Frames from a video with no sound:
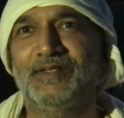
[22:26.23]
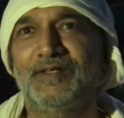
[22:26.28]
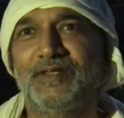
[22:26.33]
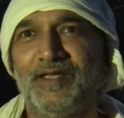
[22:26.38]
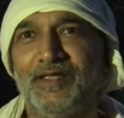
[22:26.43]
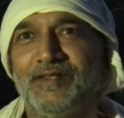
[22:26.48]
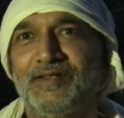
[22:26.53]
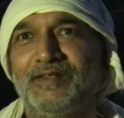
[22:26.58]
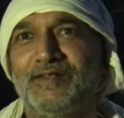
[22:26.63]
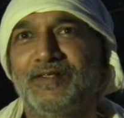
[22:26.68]

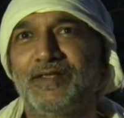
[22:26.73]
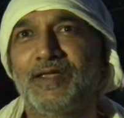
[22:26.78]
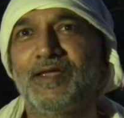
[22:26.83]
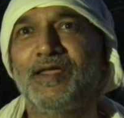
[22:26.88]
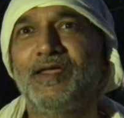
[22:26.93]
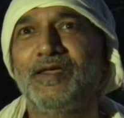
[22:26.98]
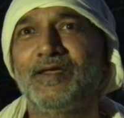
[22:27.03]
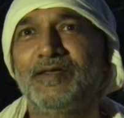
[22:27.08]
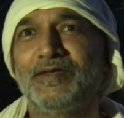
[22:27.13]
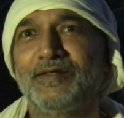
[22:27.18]
in
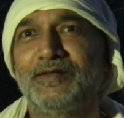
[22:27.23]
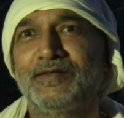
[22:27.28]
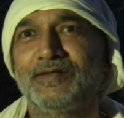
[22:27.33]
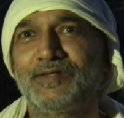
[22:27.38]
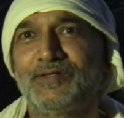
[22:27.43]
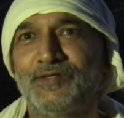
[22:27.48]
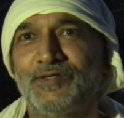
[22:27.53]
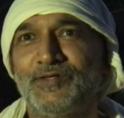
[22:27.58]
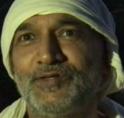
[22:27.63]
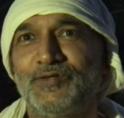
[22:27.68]
here.
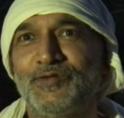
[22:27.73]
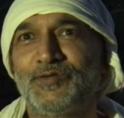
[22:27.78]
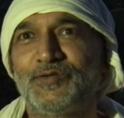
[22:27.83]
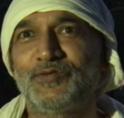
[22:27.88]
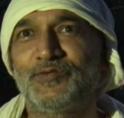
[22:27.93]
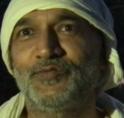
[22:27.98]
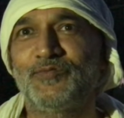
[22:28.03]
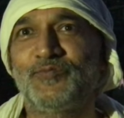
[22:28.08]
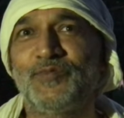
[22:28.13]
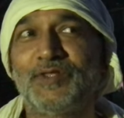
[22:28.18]

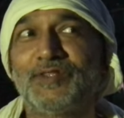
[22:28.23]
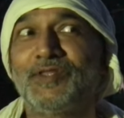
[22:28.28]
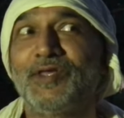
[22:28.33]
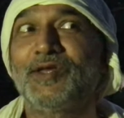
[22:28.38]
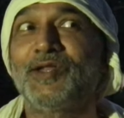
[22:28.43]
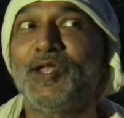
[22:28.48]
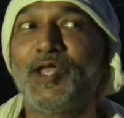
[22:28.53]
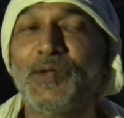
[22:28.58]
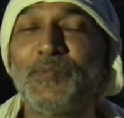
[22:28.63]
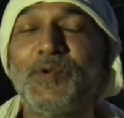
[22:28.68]
When they
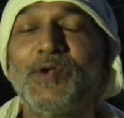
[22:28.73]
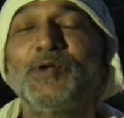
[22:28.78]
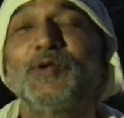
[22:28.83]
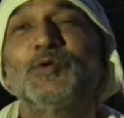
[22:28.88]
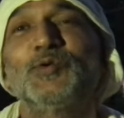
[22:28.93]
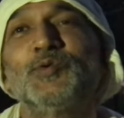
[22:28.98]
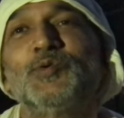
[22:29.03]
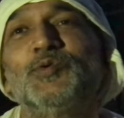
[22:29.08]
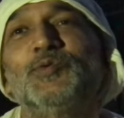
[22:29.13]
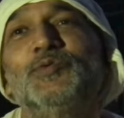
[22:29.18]
are able
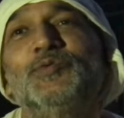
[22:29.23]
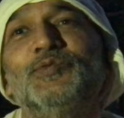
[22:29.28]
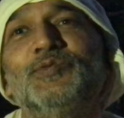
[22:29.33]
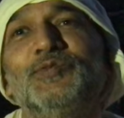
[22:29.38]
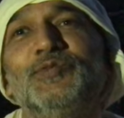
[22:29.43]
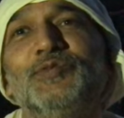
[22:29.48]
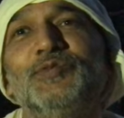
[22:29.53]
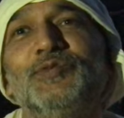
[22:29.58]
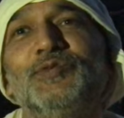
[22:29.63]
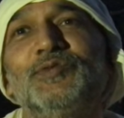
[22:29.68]
to
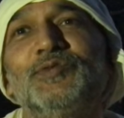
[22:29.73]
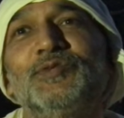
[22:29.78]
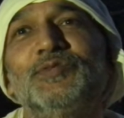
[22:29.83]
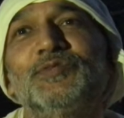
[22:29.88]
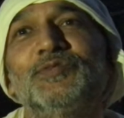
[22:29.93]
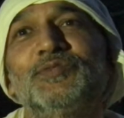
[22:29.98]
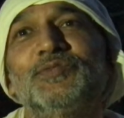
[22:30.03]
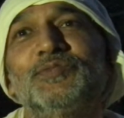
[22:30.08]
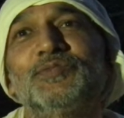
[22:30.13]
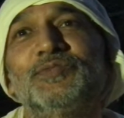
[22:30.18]

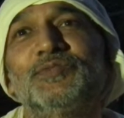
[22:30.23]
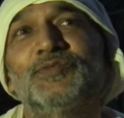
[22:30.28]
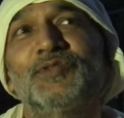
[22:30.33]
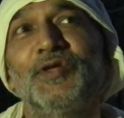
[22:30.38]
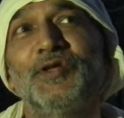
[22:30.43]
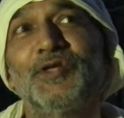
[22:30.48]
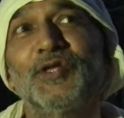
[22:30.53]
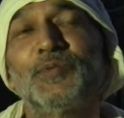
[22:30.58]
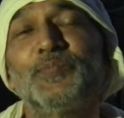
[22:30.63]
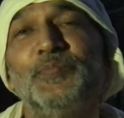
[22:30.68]

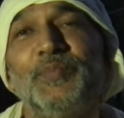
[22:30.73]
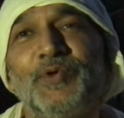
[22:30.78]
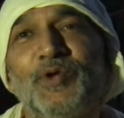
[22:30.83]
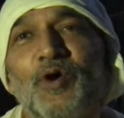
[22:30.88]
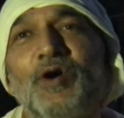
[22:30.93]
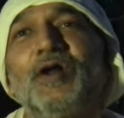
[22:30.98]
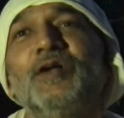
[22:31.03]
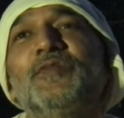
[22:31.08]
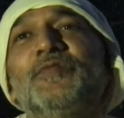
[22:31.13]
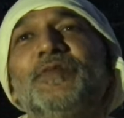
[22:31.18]
think
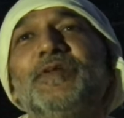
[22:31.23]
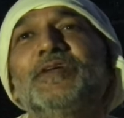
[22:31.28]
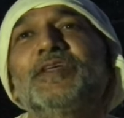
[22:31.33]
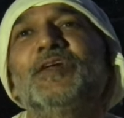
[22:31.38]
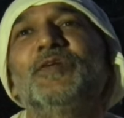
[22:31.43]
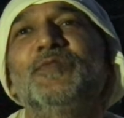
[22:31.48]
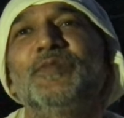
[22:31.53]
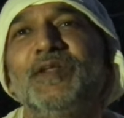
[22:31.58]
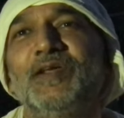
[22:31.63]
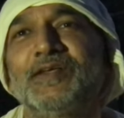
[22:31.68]
beyond
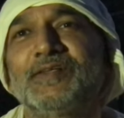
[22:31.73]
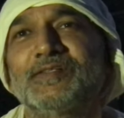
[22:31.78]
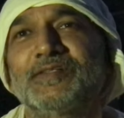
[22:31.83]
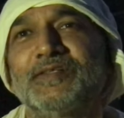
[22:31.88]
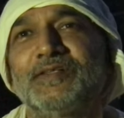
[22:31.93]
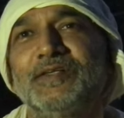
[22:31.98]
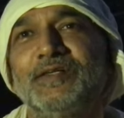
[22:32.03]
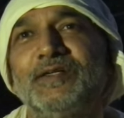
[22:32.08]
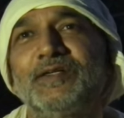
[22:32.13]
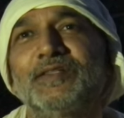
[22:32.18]
forgiveness,
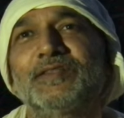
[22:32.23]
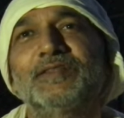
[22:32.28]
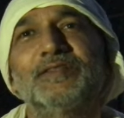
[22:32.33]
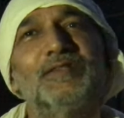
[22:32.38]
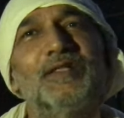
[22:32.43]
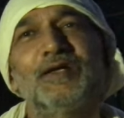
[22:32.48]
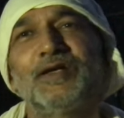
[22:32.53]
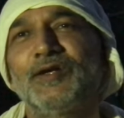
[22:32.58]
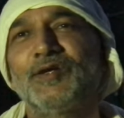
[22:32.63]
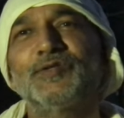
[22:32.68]

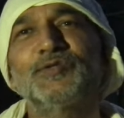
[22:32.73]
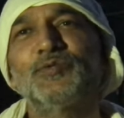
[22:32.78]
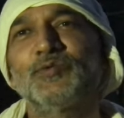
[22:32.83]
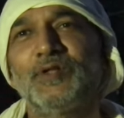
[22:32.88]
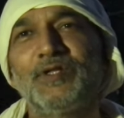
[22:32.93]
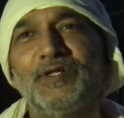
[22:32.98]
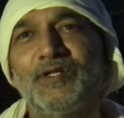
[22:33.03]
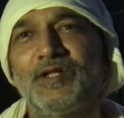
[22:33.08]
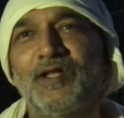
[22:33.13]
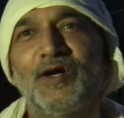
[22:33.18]
that it is
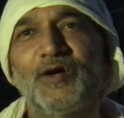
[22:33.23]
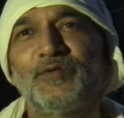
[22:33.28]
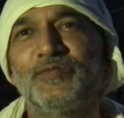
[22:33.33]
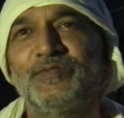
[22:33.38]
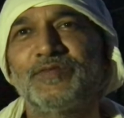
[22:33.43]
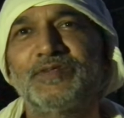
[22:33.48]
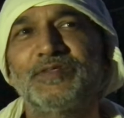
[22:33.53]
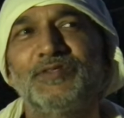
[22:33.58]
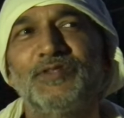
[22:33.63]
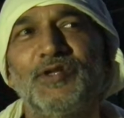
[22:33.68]
only love,
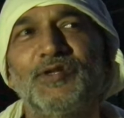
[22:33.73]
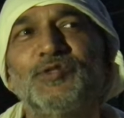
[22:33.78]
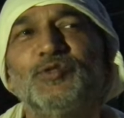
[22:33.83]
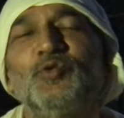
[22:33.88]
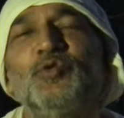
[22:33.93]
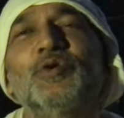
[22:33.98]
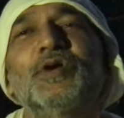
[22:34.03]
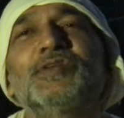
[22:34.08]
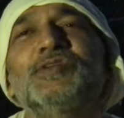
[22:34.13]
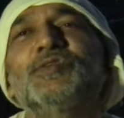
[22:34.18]
there is
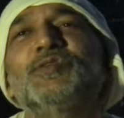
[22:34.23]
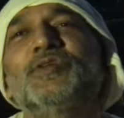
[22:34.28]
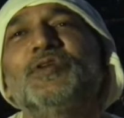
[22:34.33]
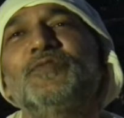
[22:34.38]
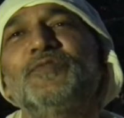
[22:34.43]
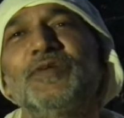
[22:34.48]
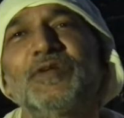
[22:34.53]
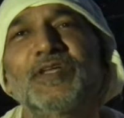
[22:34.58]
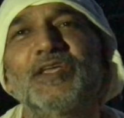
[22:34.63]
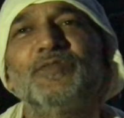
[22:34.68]
no question of
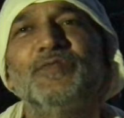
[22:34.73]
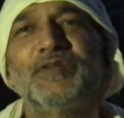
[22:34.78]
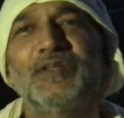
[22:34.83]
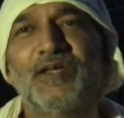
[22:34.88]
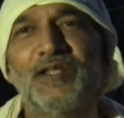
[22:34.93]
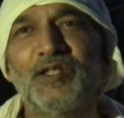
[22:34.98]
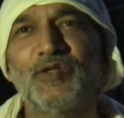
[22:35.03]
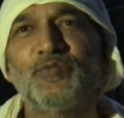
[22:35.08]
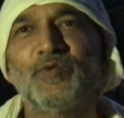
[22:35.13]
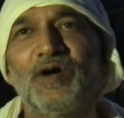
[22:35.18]
forgiving
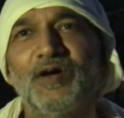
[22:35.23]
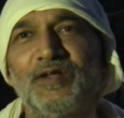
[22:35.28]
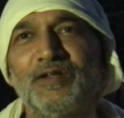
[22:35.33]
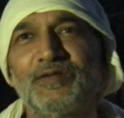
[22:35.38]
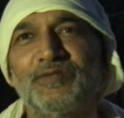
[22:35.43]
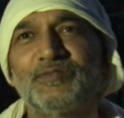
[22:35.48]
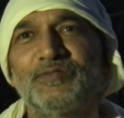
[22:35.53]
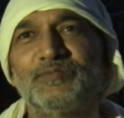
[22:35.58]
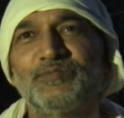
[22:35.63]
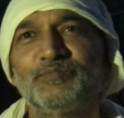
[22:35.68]
anyone
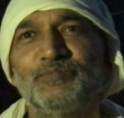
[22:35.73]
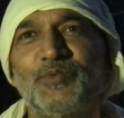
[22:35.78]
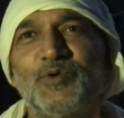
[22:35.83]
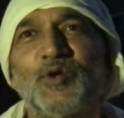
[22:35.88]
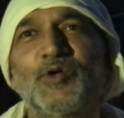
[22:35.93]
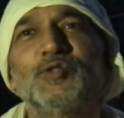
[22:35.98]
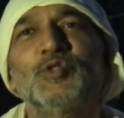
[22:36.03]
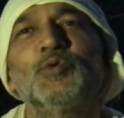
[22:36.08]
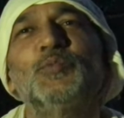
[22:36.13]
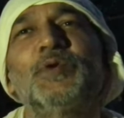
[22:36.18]

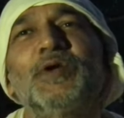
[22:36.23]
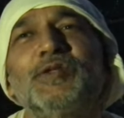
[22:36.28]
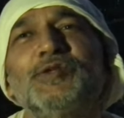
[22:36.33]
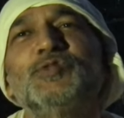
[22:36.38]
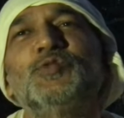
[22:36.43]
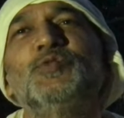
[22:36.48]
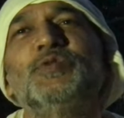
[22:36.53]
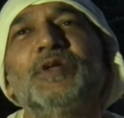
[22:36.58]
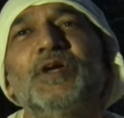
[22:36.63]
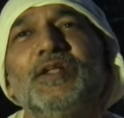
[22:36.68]
because nobody is
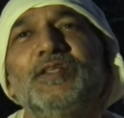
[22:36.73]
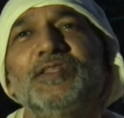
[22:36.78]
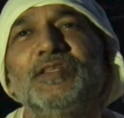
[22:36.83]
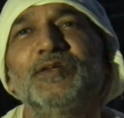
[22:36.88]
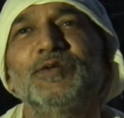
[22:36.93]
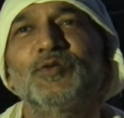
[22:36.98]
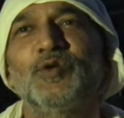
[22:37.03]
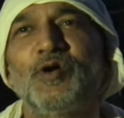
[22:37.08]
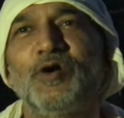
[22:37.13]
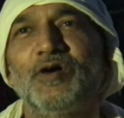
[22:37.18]
doing
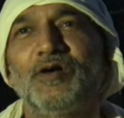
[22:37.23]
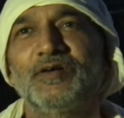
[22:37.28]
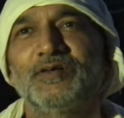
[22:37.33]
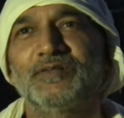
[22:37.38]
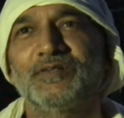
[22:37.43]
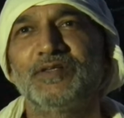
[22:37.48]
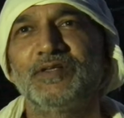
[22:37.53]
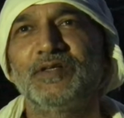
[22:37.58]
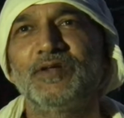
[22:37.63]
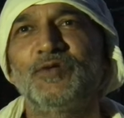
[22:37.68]
anything wrong.
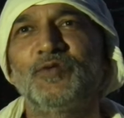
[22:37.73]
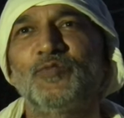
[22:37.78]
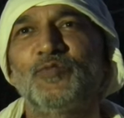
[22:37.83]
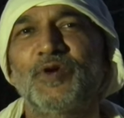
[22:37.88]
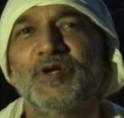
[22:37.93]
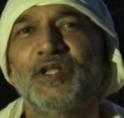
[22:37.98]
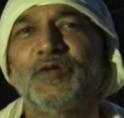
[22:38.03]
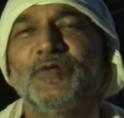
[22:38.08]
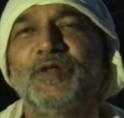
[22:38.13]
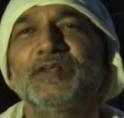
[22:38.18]

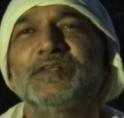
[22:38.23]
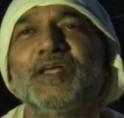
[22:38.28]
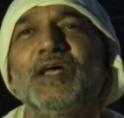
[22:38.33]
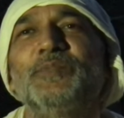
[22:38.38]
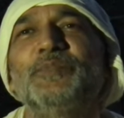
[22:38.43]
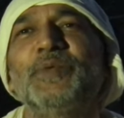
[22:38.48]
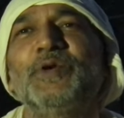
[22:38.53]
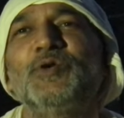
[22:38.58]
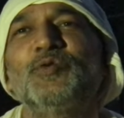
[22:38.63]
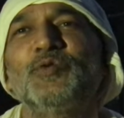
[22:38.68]
Whatever has
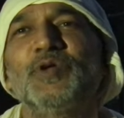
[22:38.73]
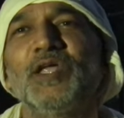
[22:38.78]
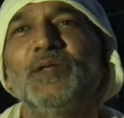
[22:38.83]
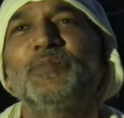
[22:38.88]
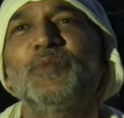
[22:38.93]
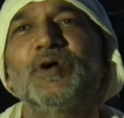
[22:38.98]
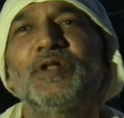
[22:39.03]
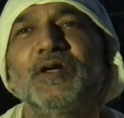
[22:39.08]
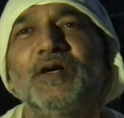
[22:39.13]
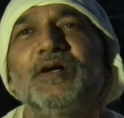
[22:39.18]
happened to him
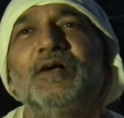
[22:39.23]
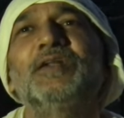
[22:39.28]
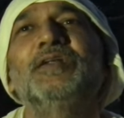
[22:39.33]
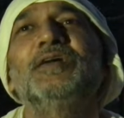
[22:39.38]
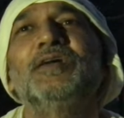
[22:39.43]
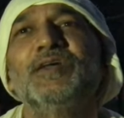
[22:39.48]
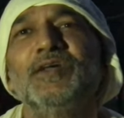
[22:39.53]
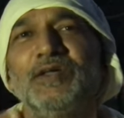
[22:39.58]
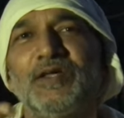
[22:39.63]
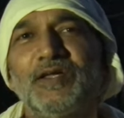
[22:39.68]
or her
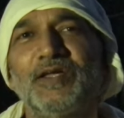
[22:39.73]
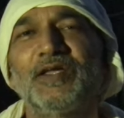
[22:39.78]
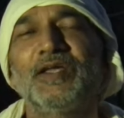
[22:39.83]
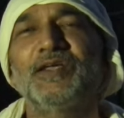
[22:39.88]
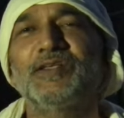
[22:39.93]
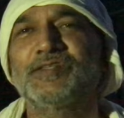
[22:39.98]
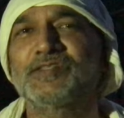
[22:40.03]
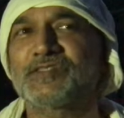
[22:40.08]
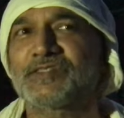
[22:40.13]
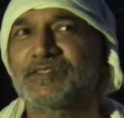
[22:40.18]

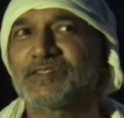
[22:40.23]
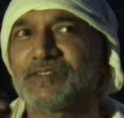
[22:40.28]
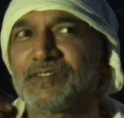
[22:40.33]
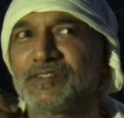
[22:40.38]
is